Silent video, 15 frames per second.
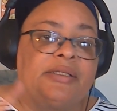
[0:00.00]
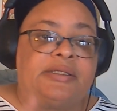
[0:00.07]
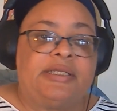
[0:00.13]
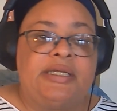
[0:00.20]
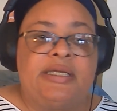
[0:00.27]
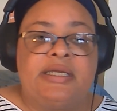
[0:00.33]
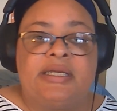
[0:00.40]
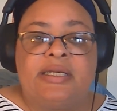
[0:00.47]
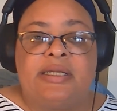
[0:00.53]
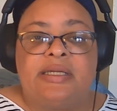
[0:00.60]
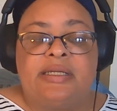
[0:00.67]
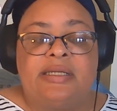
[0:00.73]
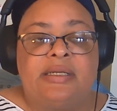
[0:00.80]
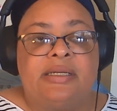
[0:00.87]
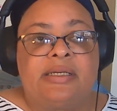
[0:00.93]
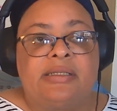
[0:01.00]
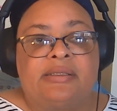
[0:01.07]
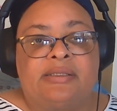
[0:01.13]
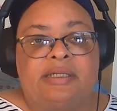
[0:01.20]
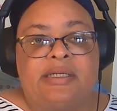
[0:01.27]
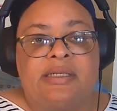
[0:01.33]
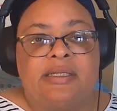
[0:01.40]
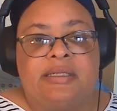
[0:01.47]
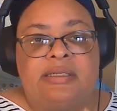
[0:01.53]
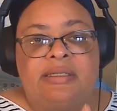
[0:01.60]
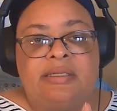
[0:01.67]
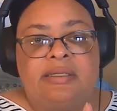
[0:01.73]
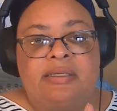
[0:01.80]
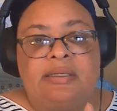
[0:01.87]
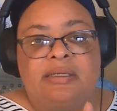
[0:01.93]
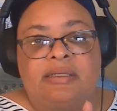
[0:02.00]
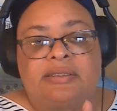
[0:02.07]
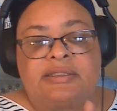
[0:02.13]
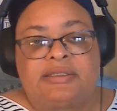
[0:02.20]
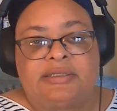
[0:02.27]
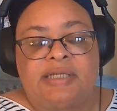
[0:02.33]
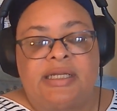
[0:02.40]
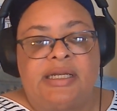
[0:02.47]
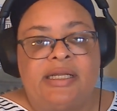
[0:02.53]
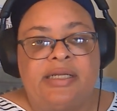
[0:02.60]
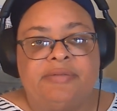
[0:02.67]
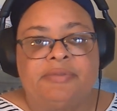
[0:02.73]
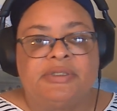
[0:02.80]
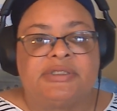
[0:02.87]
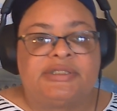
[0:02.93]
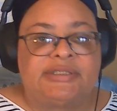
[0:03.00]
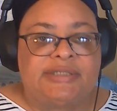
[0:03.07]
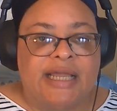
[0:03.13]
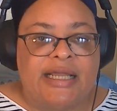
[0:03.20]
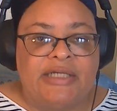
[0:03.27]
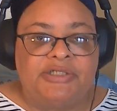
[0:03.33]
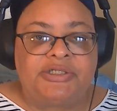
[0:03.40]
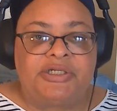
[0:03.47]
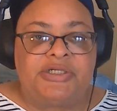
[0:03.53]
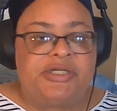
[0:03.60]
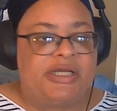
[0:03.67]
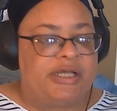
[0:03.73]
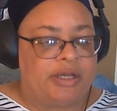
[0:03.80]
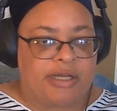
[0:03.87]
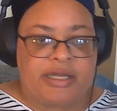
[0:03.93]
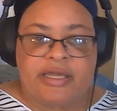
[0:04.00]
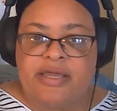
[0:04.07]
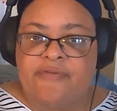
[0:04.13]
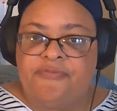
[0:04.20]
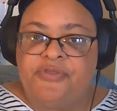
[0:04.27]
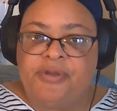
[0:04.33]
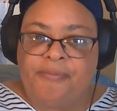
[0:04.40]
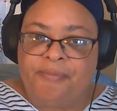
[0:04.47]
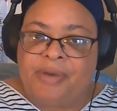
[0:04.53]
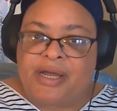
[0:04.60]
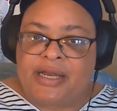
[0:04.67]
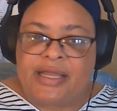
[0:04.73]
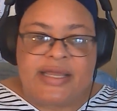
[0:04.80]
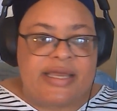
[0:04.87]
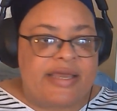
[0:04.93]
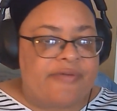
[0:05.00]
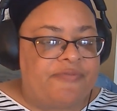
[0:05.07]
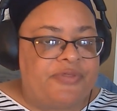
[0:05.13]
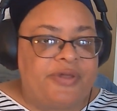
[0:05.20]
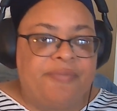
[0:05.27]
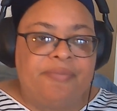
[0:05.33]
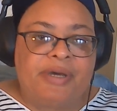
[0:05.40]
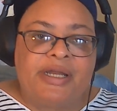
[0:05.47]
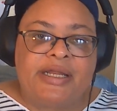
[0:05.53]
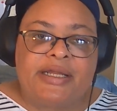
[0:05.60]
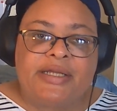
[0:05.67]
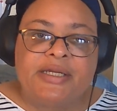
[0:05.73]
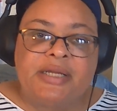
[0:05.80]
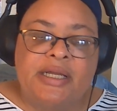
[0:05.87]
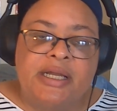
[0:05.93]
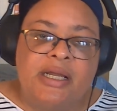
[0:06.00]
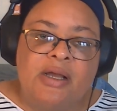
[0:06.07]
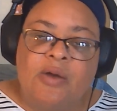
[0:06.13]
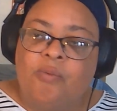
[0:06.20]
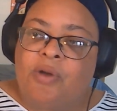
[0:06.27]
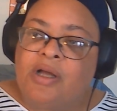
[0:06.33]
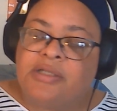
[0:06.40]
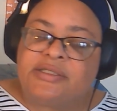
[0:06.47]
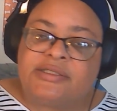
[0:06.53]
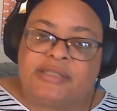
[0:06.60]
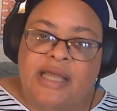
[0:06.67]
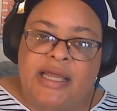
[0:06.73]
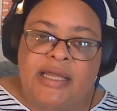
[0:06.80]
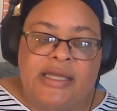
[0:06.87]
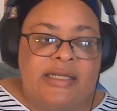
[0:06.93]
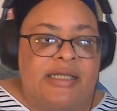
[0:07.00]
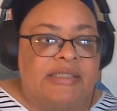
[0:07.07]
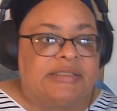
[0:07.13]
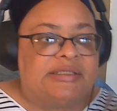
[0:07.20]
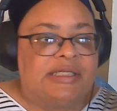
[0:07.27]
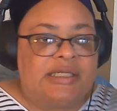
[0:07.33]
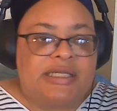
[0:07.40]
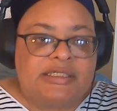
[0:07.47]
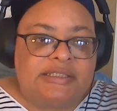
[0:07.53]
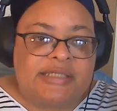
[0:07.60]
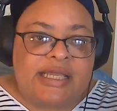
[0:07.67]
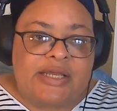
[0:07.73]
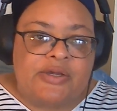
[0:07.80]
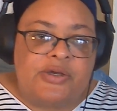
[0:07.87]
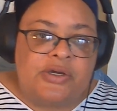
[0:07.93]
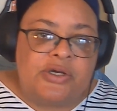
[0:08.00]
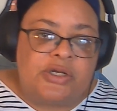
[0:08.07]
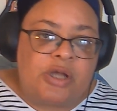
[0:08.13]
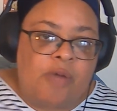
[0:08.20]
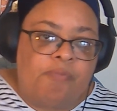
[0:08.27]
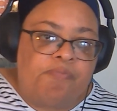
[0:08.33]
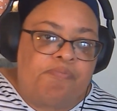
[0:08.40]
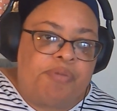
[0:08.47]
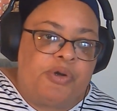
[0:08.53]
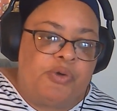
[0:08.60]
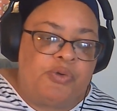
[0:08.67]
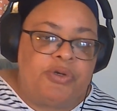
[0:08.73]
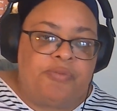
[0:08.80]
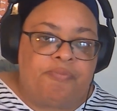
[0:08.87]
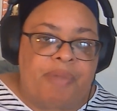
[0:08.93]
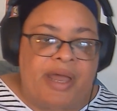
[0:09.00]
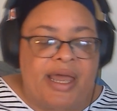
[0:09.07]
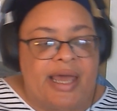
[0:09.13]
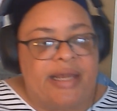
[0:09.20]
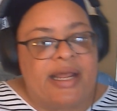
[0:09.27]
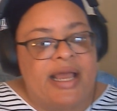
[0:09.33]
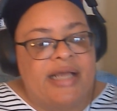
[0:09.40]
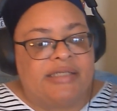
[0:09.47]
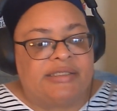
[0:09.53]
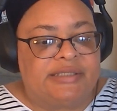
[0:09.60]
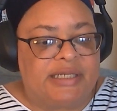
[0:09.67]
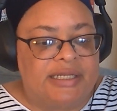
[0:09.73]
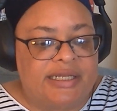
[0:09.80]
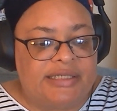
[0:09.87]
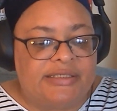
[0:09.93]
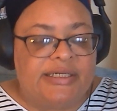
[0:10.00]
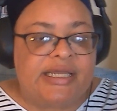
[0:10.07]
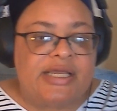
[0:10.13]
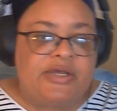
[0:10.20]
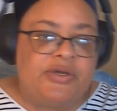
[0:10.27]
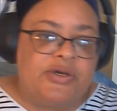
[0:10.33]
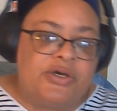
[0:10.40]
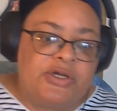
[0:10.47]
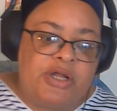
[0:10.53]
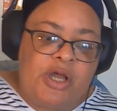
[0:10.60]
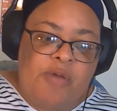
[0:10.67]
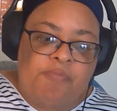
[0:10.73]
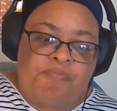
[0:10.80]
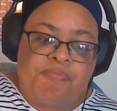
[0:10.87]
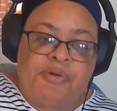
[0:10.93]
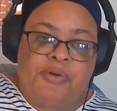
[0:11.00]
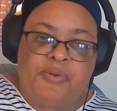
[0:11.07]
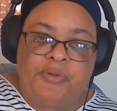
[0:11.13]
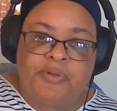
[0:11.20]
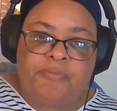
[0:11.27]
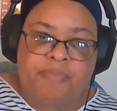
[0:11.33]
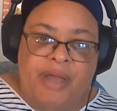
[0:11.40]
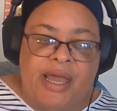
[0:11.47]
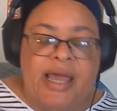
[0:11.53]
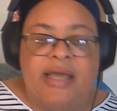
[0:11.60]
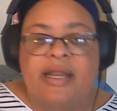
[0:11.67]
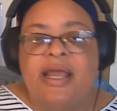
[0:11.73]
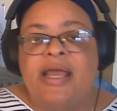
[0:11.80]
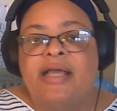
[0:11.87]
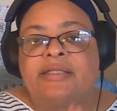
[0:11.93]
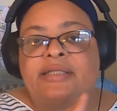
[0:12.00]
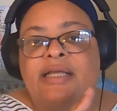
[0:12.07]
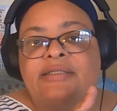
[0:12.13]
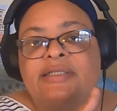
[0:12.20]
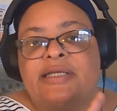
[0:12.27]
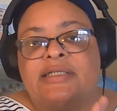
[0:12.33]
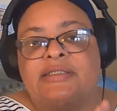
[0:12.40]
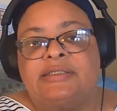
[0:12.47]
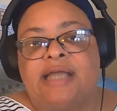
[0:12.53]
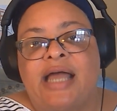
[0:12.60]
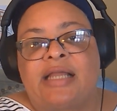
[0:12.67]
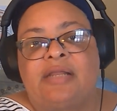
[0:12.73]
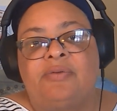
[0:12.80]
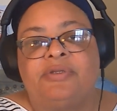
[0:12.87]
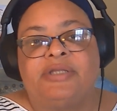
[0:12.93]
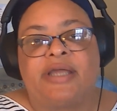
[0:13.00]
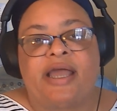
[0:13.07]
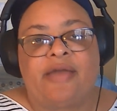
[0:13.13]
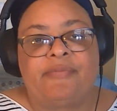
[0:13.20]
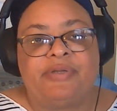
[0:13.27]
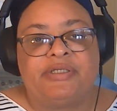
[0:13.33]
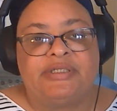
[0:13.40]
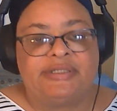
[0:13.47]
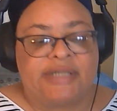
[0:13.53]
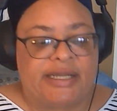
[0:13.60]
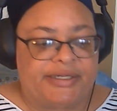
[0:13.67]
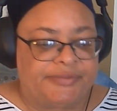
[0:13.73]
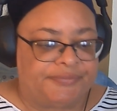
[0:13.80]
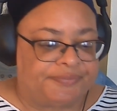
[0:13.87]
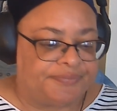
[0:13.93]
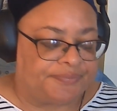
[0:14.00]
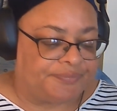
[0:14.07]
The Senate sanctioned it. Give them money. While saying Zelensky good, Putin bad. Zelensky good, Putin bad. That's exactly what they have been saying.